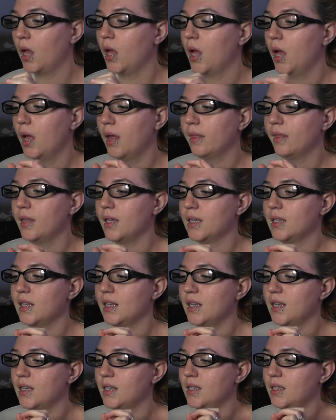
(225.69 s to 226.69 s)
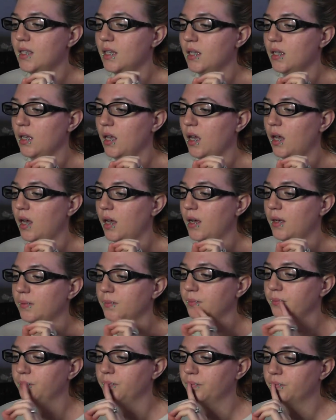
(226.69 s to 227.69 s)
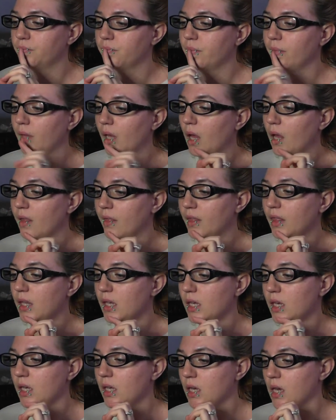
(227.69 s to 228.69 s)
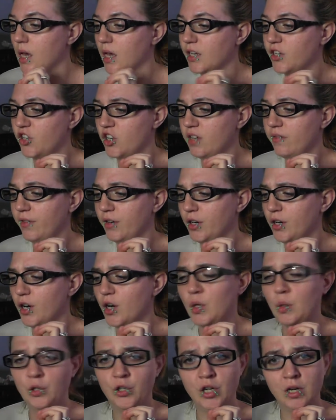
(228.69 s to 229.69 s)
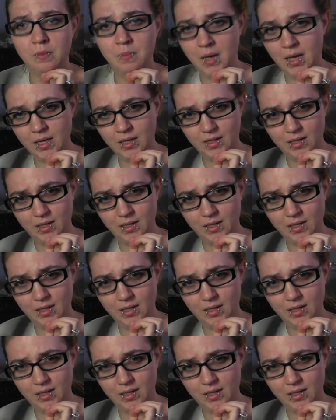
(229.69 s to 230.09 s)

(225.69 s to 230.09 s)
This is the Achiever Ocean Mint.